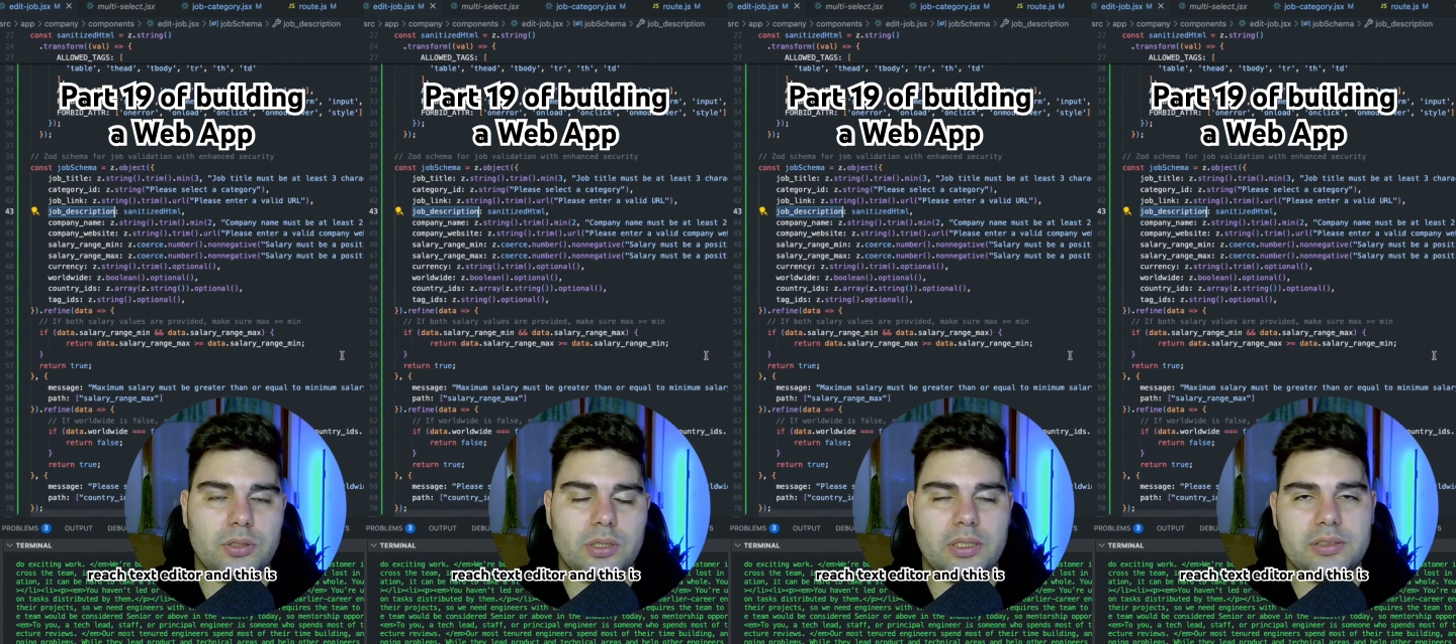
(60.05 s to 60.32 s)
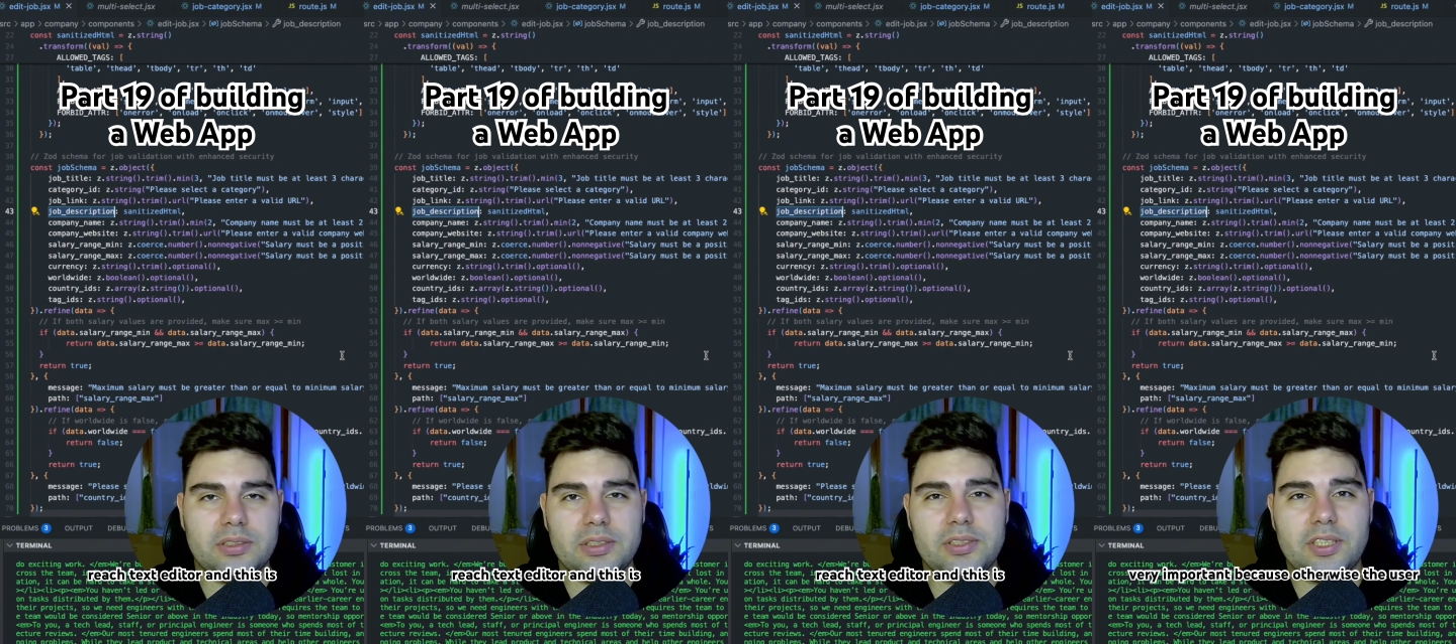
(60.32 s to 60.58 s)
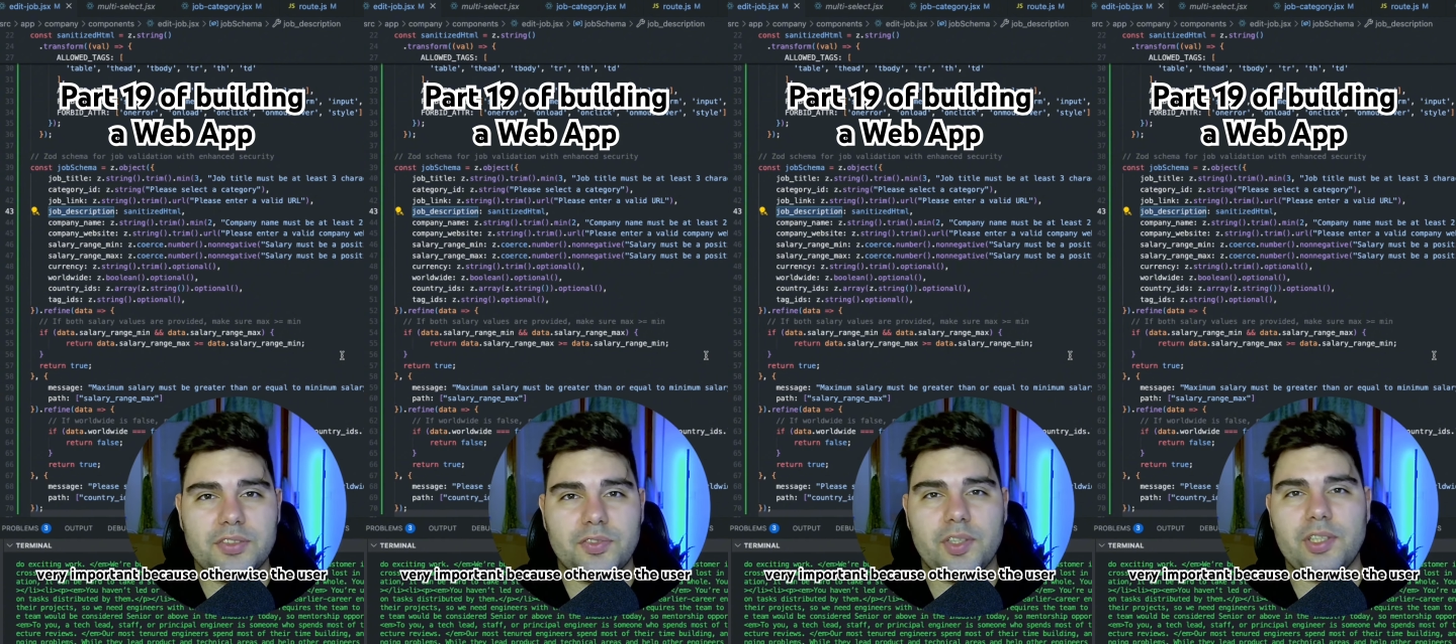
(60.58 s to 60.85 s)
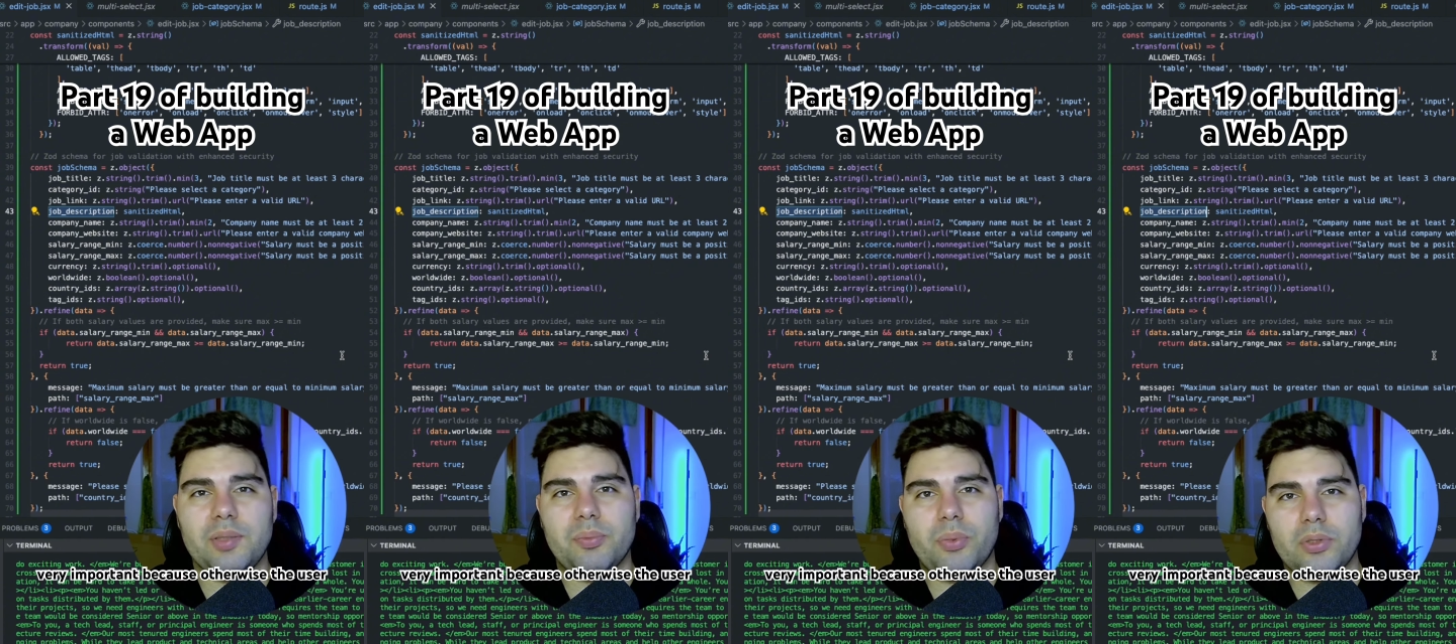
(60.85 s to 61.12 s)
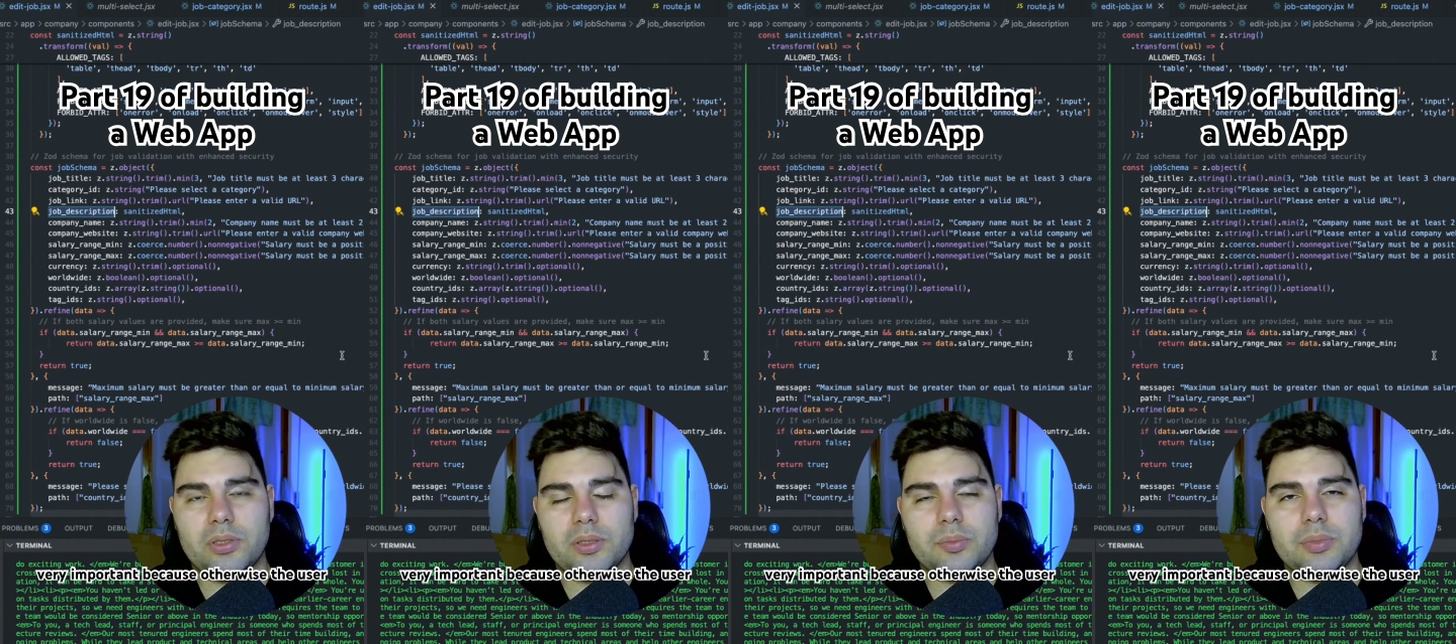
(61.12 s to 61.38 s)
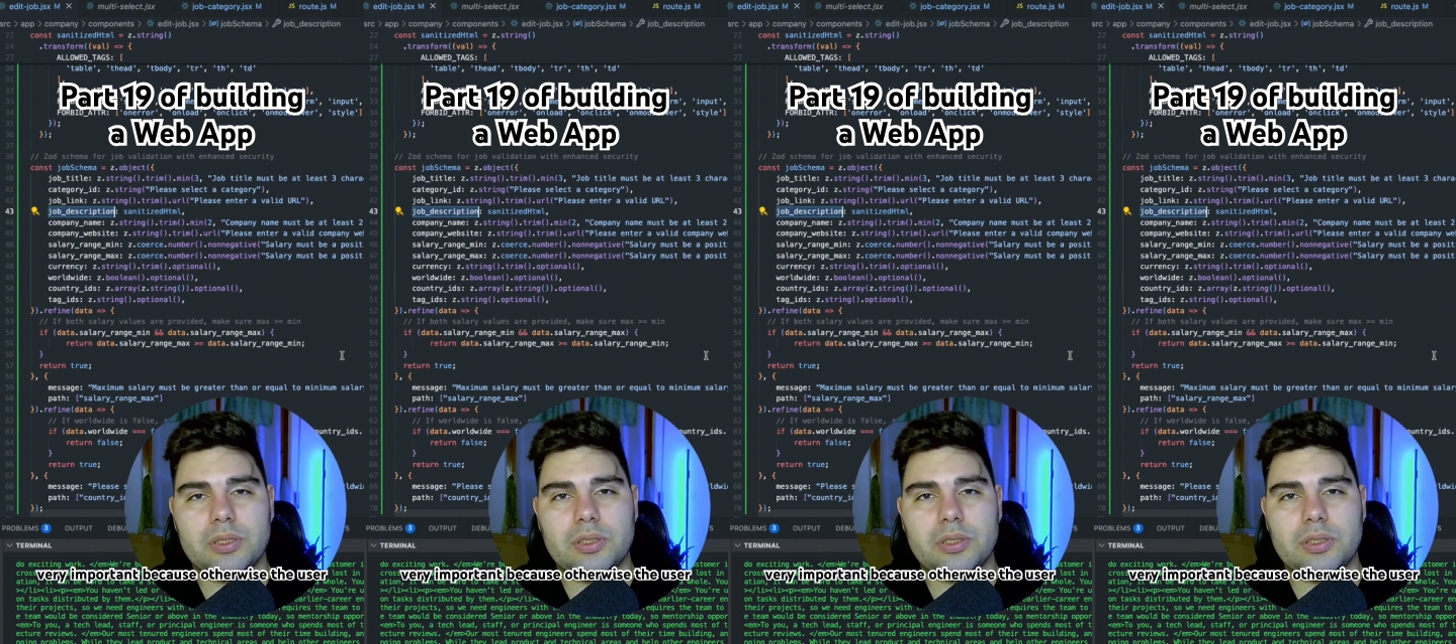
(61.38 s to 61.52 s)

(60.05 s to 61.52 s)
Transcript: and this is very important because